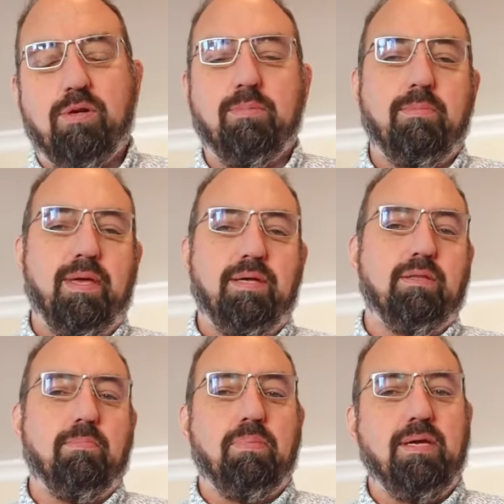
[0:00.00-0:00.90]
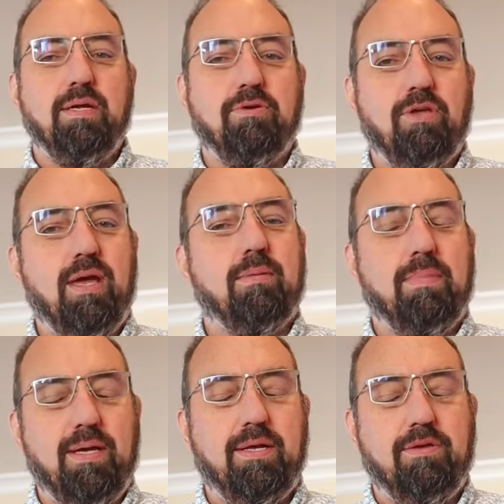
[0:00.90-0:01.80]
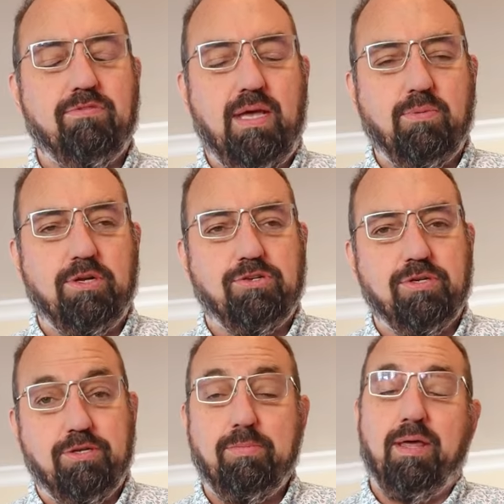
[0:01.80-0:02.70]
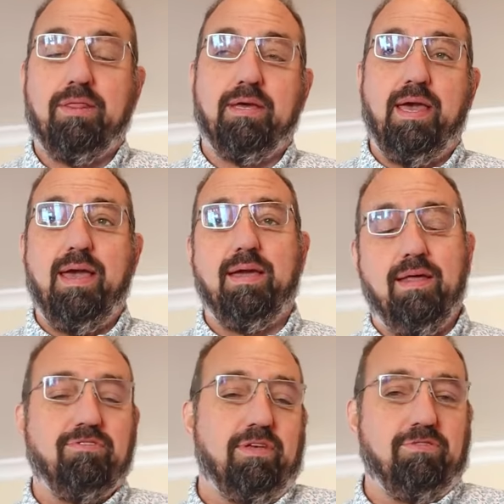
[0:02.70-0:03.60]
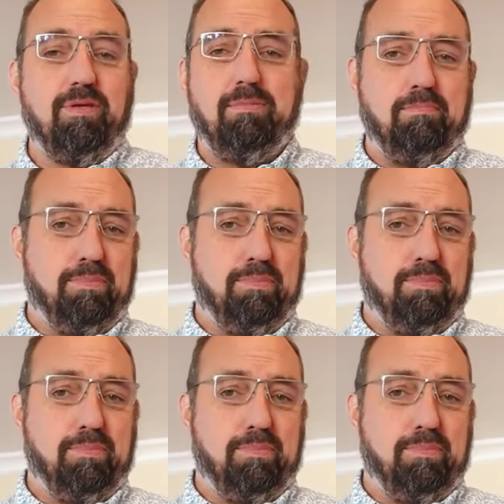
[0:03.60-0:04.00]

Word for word: we're going to be making the peanut and mayonnaise sandwich. And you might think, hey, that's easy.